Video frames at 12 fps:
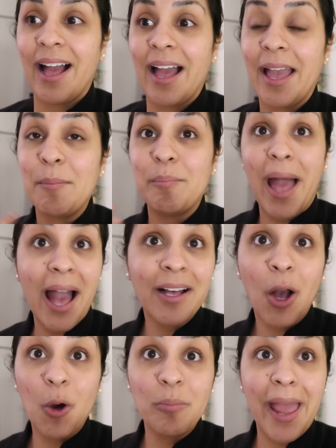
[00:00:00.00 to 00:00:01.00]
I'm
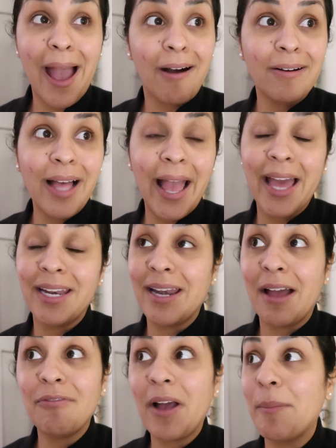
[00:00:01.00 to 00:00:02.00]
back home now. I had enough.